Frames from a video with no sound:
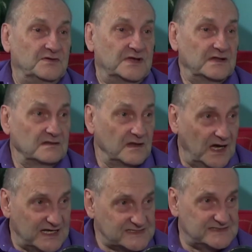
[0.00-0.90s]
you get
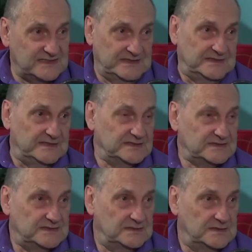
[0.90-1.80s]
lost in
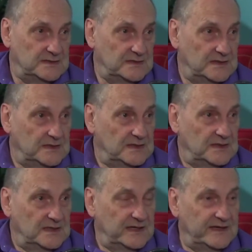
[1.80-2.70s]
it. Yes.
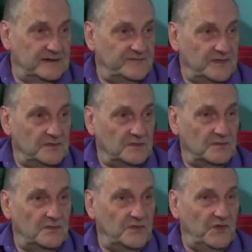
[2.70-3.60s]
And if you
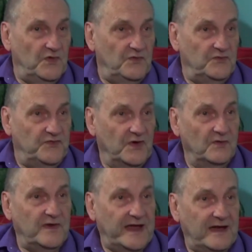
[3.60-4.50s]

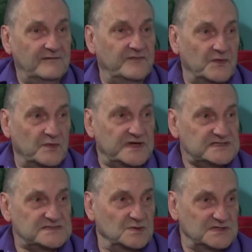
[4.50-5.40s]
don't have the
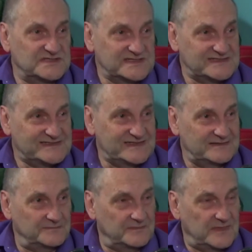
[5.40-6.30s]
resources
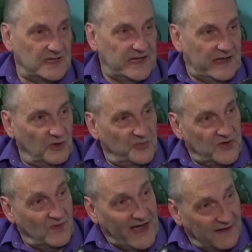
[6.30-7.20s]
to help
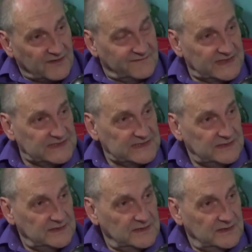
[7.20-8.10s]
you out of it,
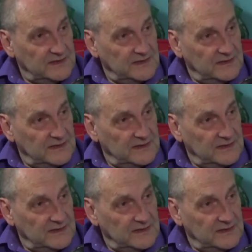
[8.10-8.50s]
yeah.